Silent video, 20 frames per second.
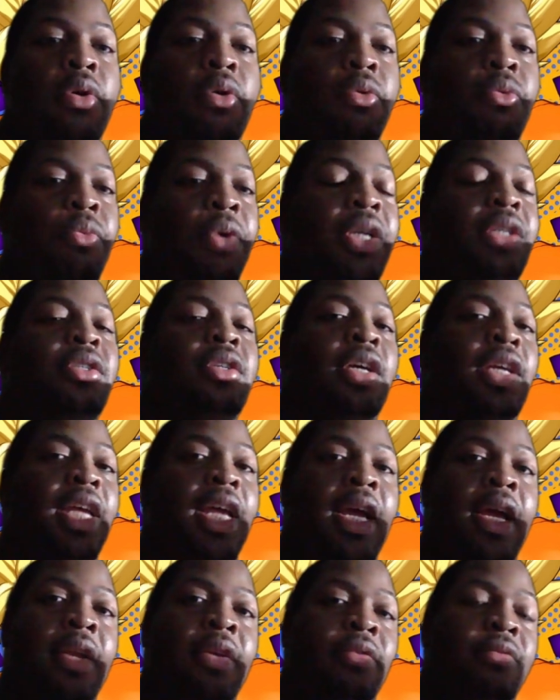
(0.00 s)
which
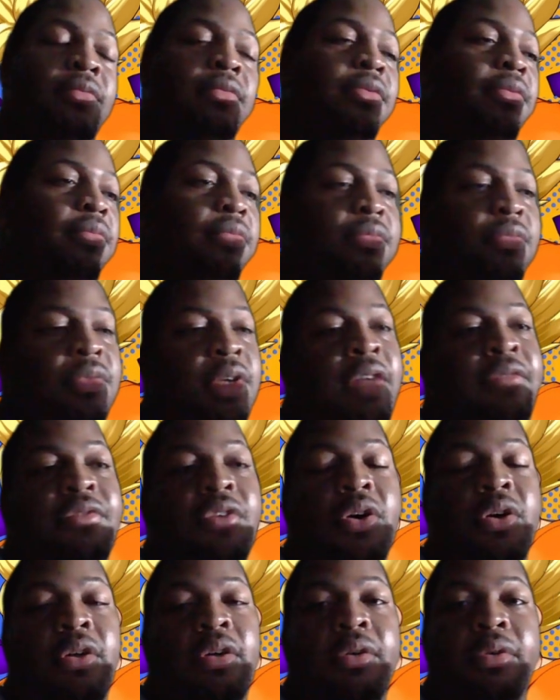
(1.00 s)
again
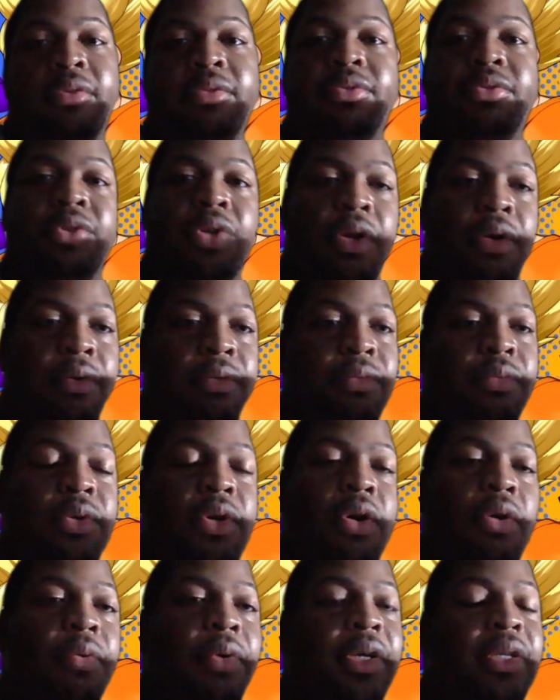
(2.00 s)
involves, you know,
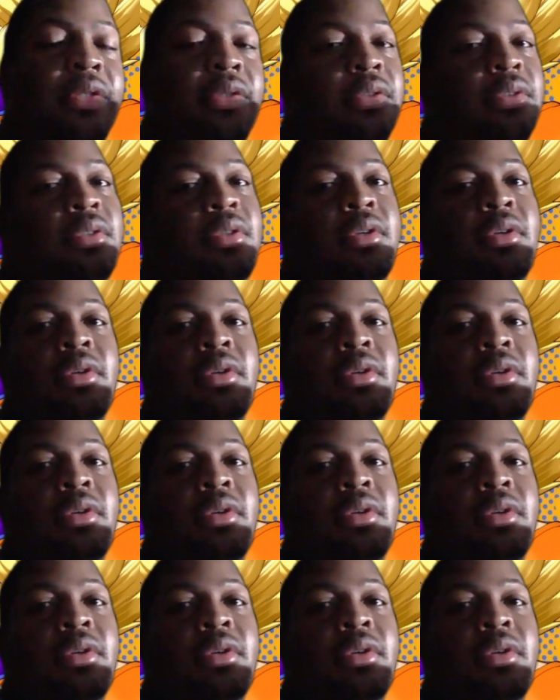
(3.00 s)
going